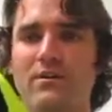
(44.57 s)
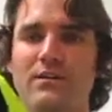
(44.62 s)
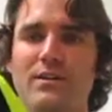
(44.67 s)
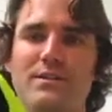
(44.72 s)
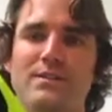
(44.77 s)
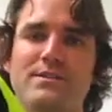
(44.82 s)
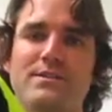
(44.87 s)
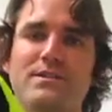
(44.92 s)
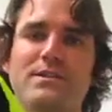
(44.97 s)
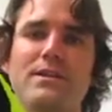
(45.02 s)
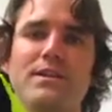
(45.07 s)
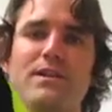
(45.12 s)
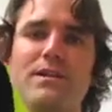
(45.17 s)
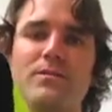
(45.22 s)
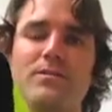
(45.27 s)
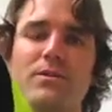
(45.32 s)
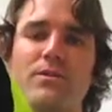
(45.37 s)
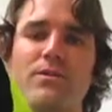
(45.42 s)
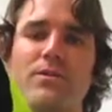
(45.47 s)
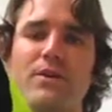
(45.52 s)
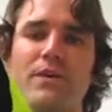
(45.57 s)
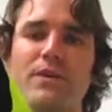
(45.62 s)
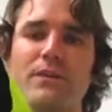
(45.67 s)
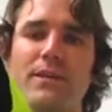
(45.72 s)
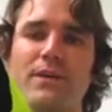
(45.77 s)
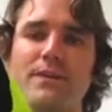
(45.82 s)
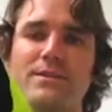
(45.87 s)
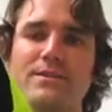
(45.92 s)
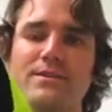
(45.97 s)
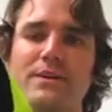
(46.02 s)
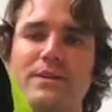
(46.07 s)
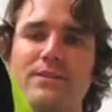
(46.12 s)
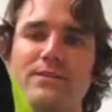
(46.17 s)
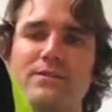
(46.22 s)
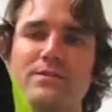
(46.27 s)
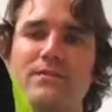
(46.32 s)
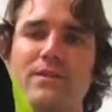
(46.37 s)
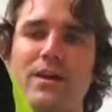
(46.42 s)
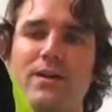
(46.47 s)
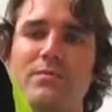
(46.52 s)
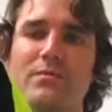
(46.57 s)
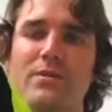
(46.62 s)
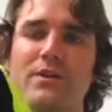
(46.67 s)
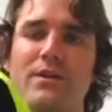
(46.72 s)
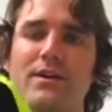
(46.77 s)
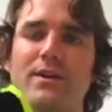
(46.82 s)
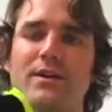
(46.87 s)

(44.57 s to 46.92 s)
That's the DWR on the outside of this fabric.